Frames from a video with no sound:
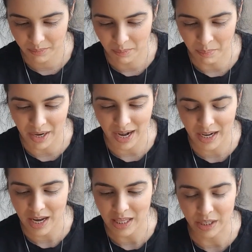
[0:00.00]
But I
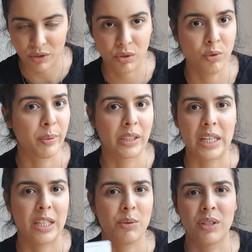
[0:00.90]
got like super
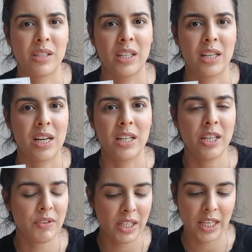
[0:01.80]
lucky with this ticket because
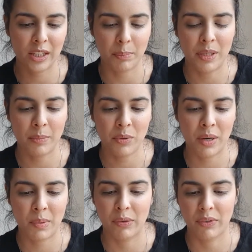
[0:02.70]
even like the people I
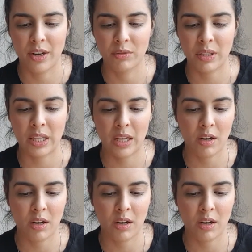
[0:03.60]
made friends with